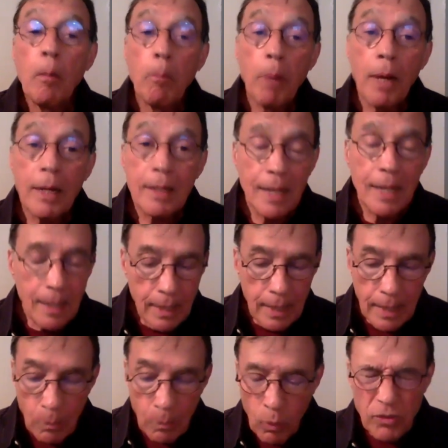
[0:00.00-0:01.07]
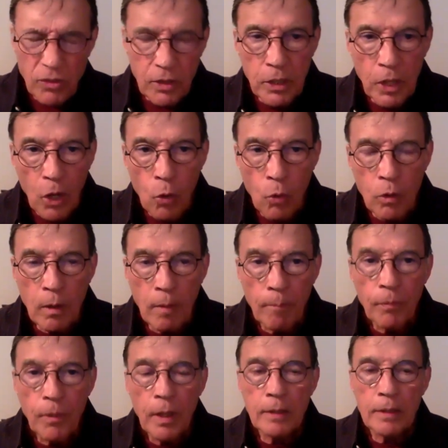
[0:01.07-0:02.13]
But it wasn't known
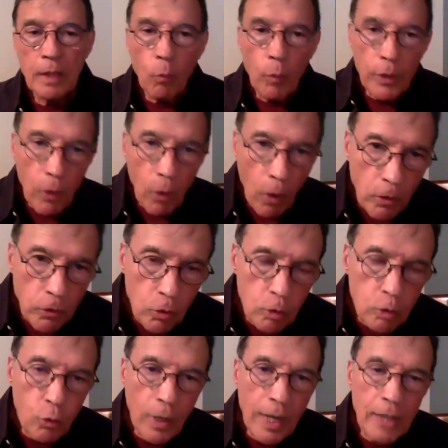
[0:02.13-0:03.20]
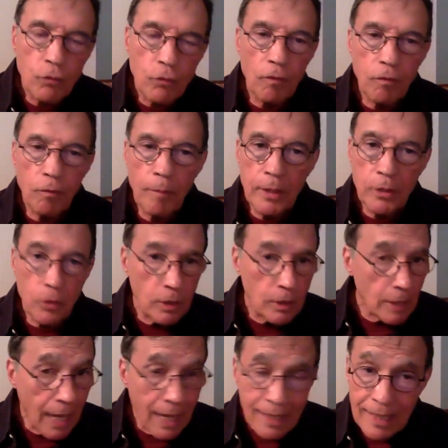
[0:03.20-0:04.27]
that we also transfer information
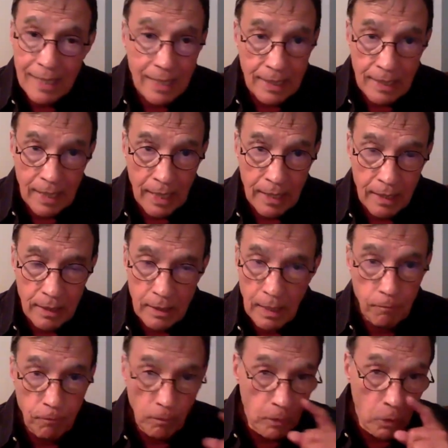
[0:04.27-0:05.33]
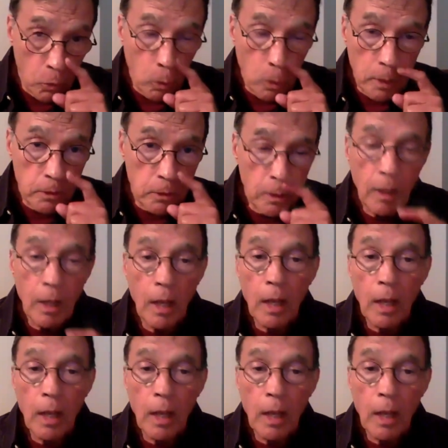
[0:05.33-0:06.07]
non-DNA, not from the nucleus,